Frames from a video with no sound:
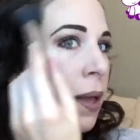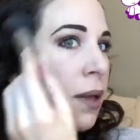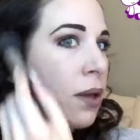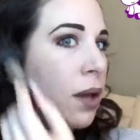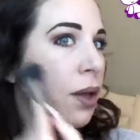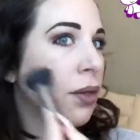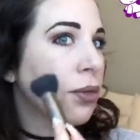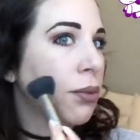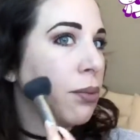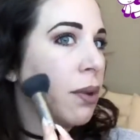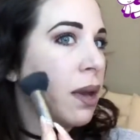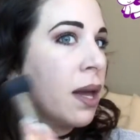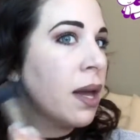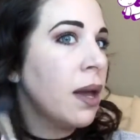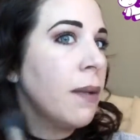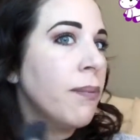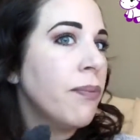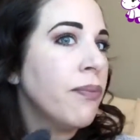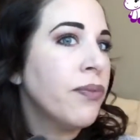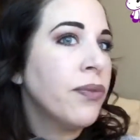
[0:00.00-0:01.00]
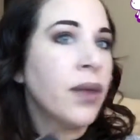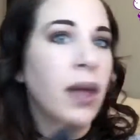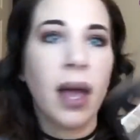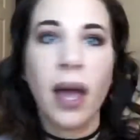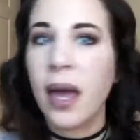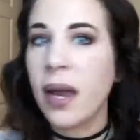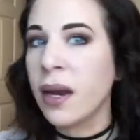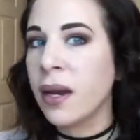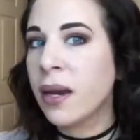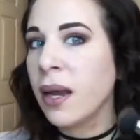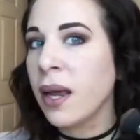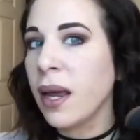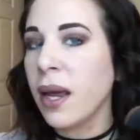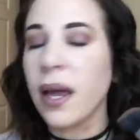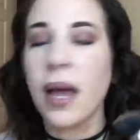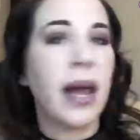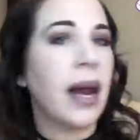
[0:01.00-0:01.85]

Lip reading: A 3 and an E,